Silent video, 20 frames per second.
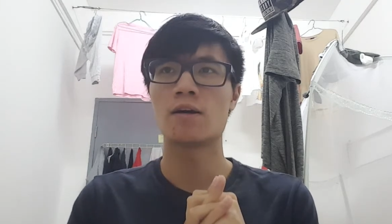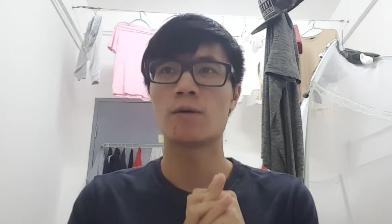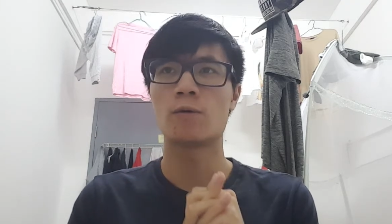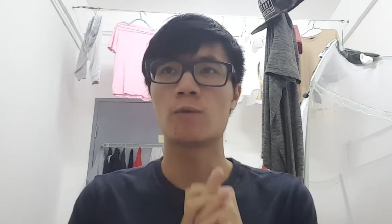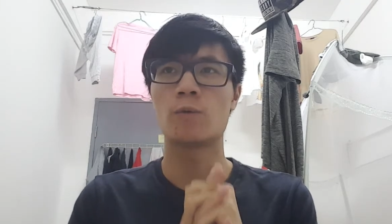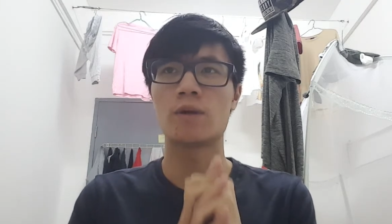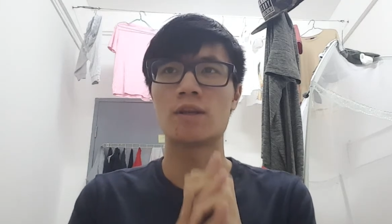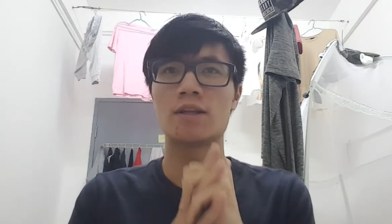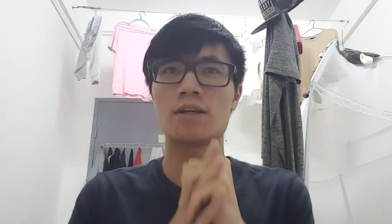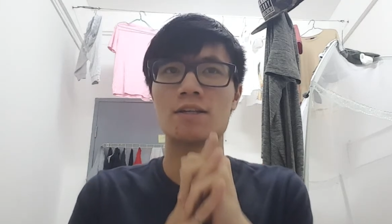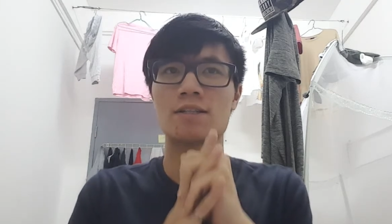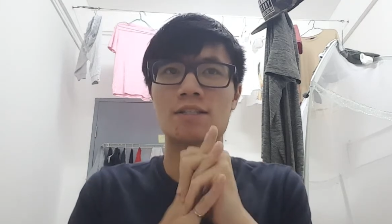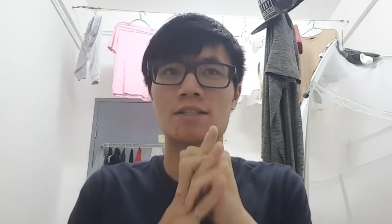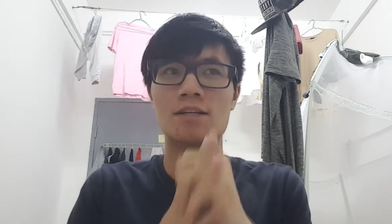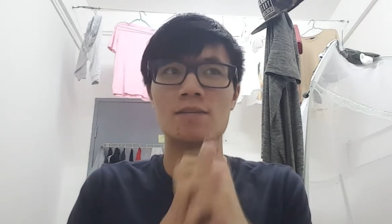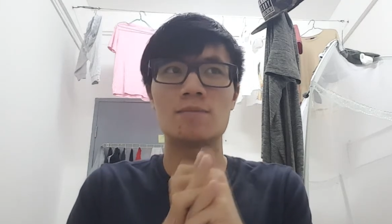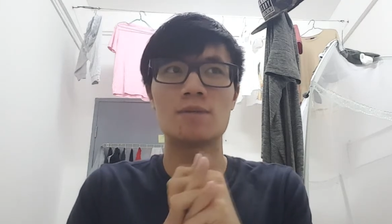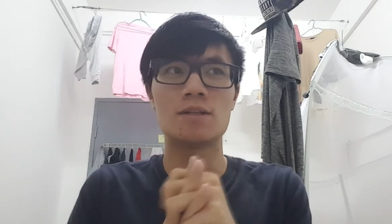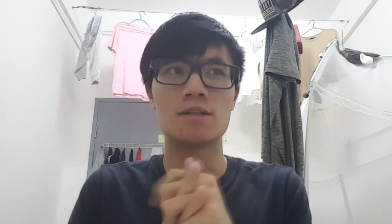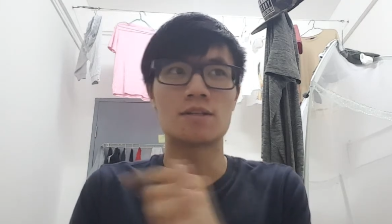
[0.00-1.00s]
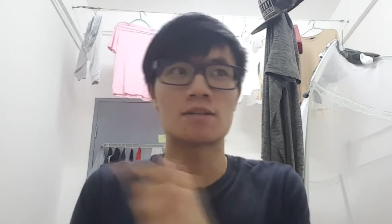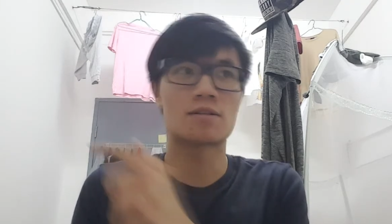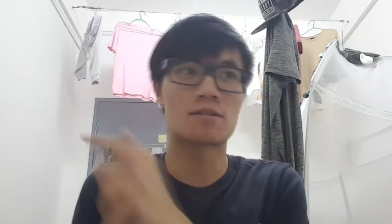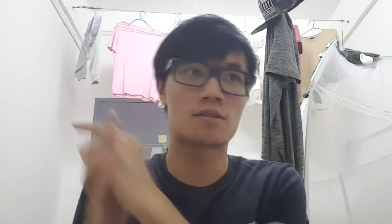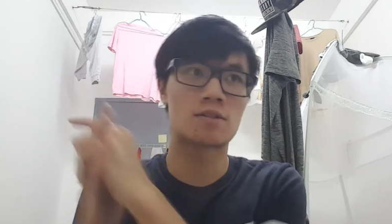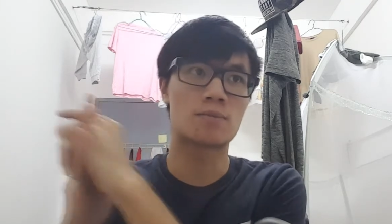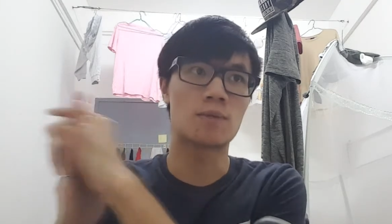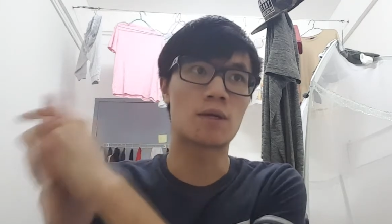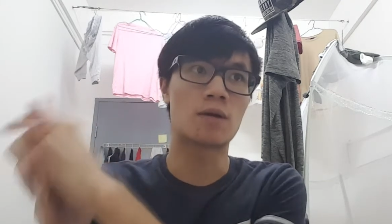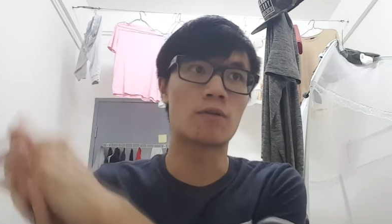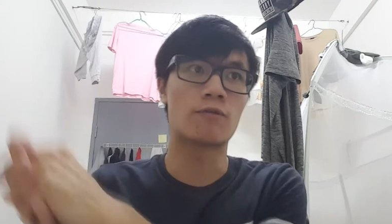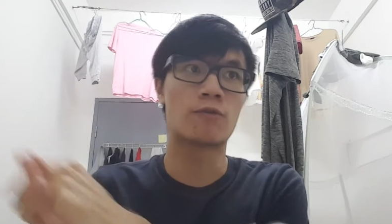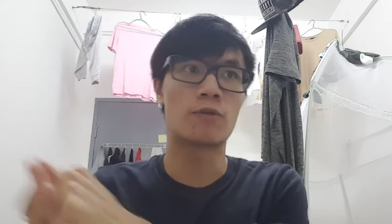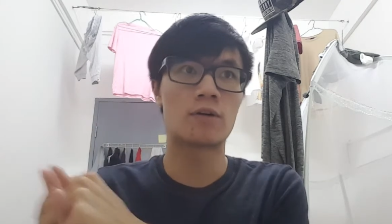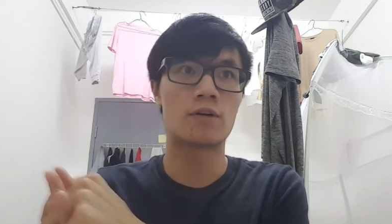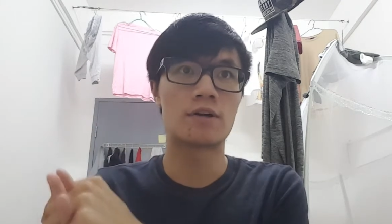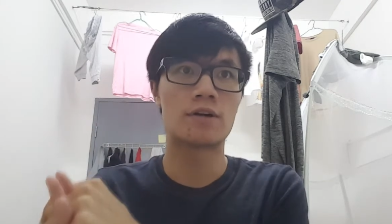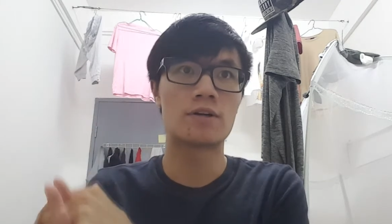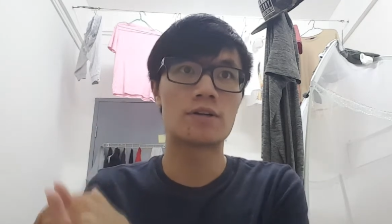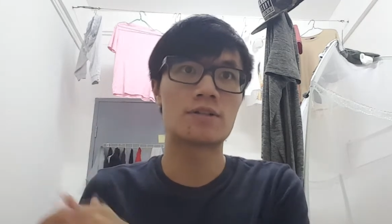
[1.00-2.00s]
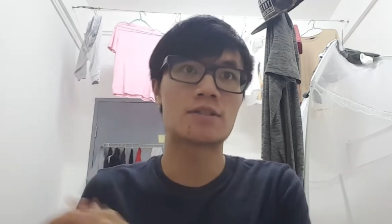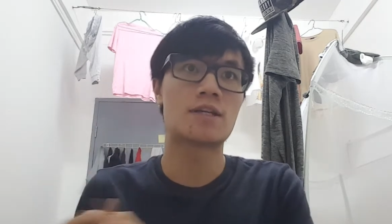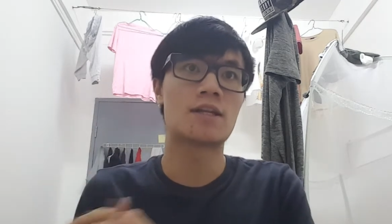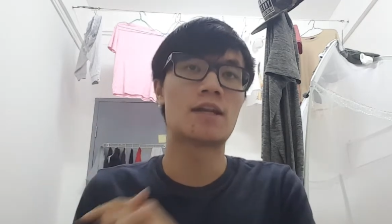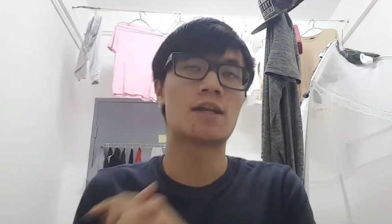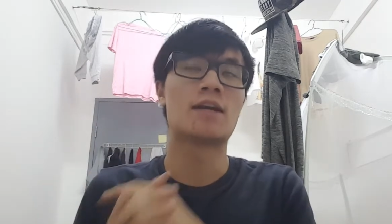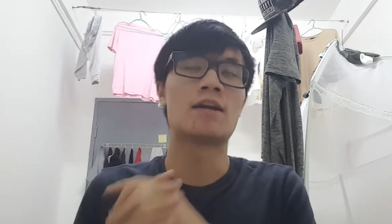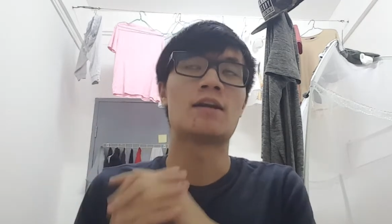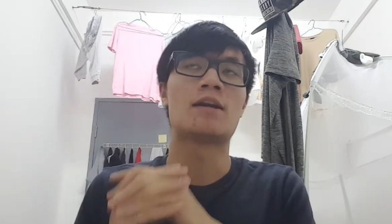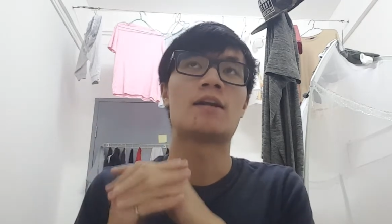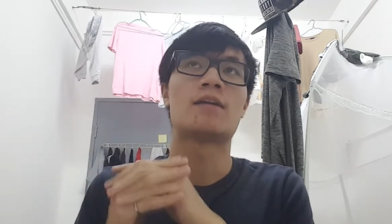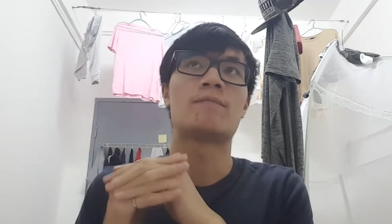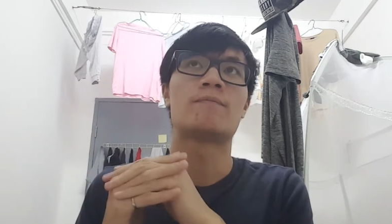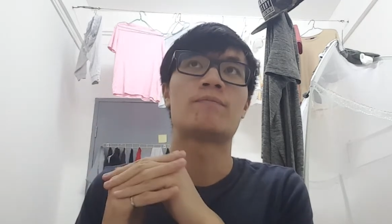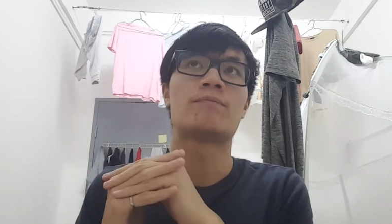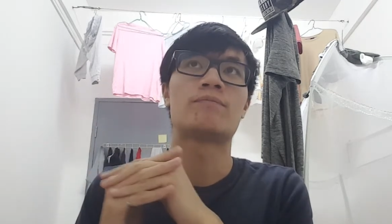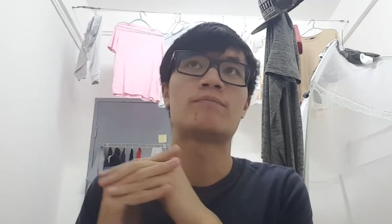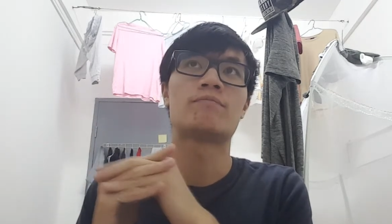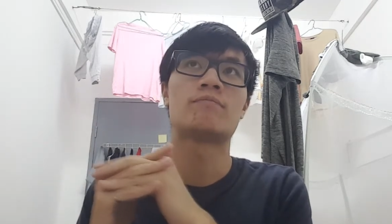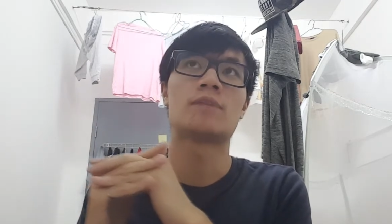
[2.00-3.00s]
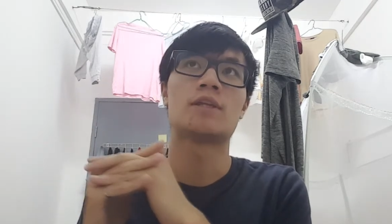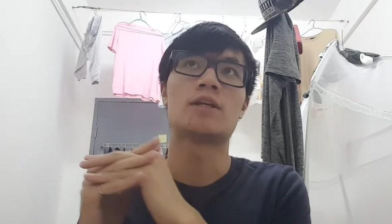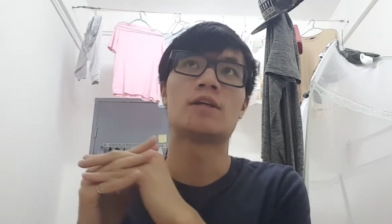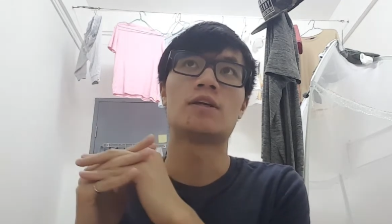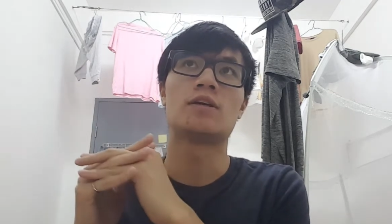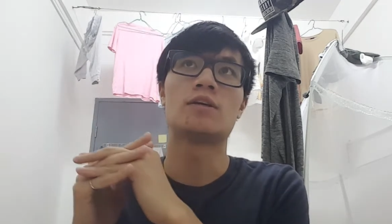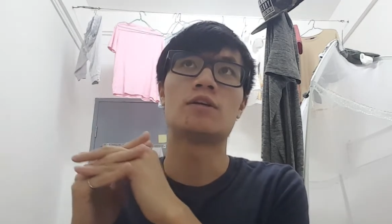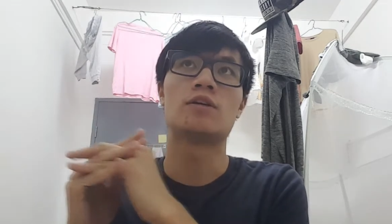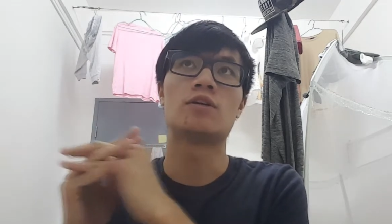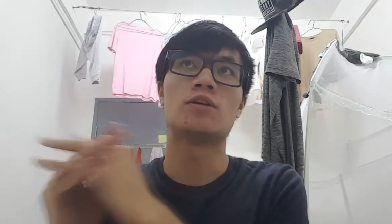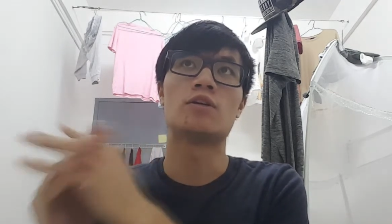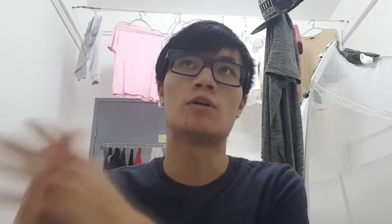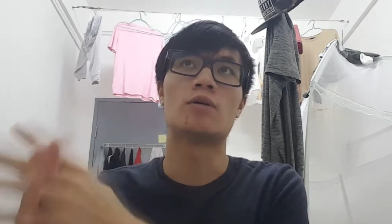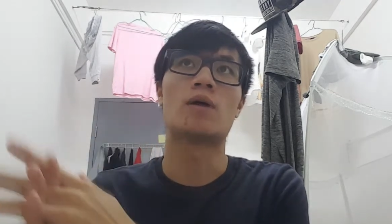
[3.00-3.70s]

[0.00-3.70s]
When they see me speaking with foreigners, and then, you know, I